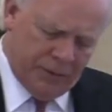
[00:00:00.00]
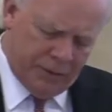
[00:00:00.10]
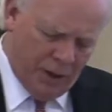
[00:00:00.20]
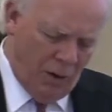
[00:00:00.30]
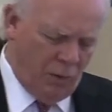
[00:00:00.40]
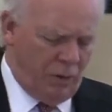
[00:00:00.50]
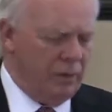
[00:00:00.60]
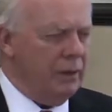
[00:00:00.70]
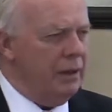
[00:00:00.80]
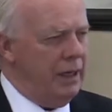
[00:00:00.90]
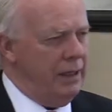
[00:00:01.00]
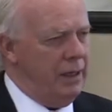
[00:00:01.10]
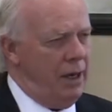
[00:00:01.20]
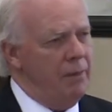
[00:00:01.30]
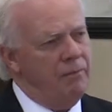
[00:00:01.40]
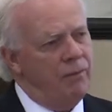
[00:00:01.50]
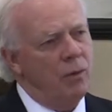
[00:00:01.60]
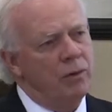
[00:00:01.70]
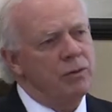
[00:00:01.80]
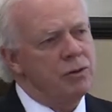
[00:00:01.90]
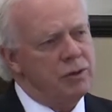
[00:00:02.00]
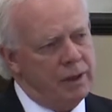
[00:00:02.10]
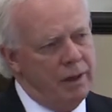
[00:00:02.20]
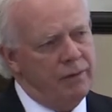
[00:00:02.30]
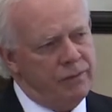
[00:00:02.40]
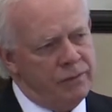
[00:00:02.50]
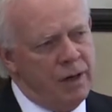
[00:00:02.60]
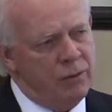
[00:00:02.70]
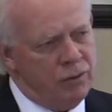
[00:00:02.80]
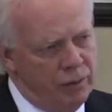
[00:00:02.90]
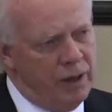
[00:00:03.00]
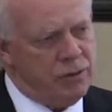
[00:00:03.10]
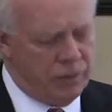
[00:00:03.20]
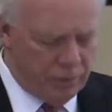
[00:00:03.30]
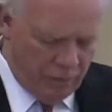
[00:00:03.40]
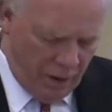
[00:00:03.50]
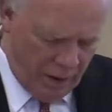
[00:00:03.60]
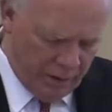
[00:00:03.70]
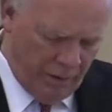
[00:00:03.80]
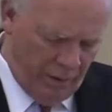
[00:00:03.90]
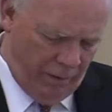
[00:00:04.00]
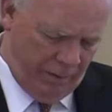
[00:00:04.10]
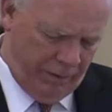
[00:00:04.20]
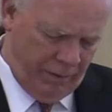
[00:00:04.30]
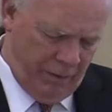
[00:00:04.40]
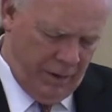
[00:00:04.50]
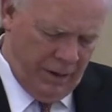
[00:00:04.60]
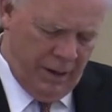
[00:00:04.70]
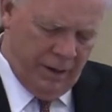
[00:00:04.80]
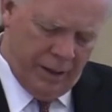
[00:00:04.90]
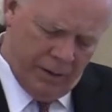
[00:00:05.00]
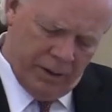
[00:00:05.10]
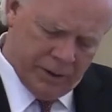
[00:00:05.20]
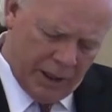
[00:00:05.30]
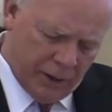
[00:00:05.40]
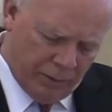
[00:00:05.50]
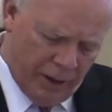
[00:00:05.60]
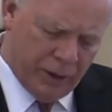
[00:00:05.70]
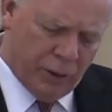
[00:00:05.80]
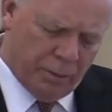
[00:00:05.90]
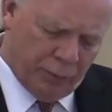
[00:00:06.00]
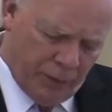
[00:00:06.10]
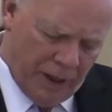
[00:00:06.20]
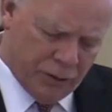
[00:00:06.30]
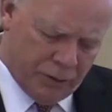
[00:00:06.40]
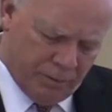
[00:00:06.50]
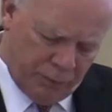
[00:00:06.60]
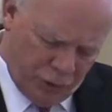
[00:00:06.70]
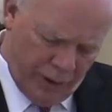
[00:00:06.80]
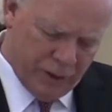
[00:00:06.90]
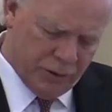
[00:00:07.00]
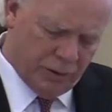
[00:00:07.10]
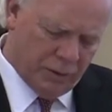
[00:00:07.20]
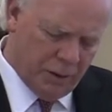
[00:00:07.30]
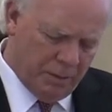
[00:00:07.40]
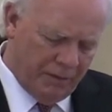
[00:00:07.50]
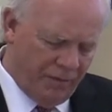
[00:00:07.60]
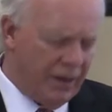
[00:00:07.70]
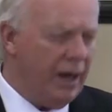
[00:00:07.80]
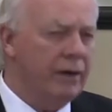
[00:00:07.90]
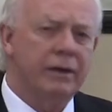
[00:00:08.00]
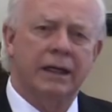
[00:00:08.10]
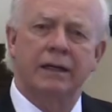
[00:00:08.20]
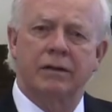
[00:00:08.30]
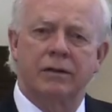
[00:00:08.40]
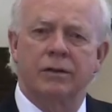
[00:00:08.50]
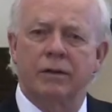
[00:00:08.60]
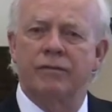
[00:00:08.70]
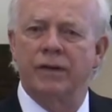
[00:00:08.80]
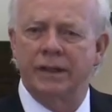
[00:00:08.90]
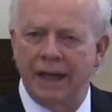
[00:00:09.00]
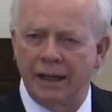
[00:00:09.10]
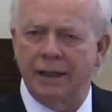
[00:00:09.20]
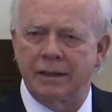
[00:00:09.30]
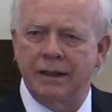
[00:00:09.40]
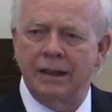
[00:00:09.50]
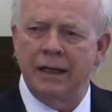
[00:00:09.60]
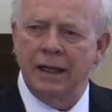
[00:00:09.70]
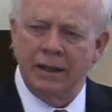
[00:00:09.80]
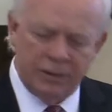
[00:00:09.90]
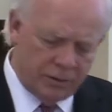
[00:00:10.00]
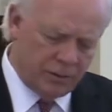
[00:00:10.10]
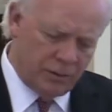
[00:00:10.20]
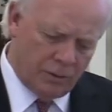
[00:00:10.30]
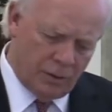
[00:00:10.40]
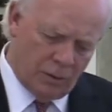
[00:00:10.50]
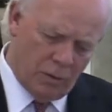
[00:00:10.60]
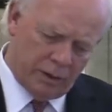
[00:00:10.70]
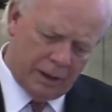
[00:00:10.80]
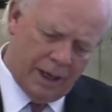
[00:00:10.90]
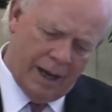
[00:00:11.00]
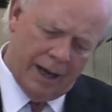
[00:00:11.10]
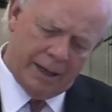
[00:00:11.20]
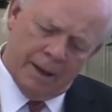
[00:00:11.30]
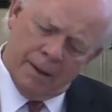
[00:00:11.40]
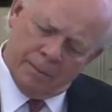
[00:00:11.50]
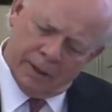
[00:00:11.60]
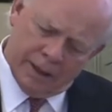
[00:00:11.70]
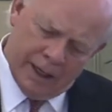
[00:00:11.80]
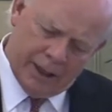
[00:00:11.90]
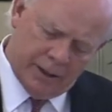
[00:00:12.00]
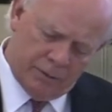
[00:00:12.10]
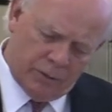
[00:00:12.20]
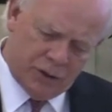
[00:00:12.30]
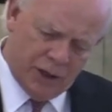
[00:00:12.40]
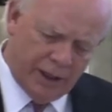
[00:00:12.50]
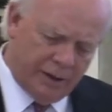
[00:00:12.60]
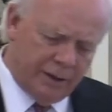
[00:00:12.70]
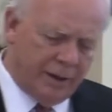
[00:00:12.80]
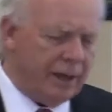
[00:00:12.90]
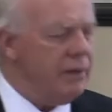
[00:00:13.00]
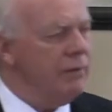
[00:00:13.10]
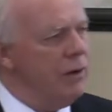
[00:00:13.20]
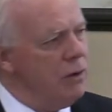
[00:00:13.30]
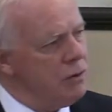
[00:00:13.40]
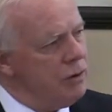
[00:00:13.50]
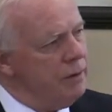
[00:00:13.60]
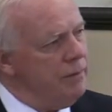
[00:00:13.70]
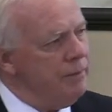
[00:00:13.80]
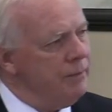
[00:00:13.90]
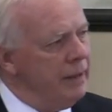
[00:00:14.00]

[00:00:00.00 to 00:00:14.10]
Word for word: Don't lay up for yourselves treasure on earth. There is a greater treasure, treasure to be found in fidelity to the Lord God. But Achan rejected that devotion,